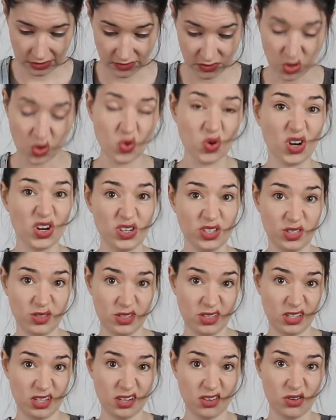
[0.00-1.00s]
all goes
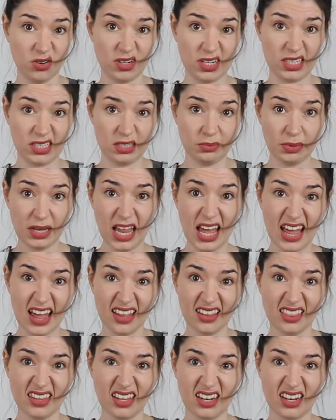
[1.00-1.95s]
according to plan,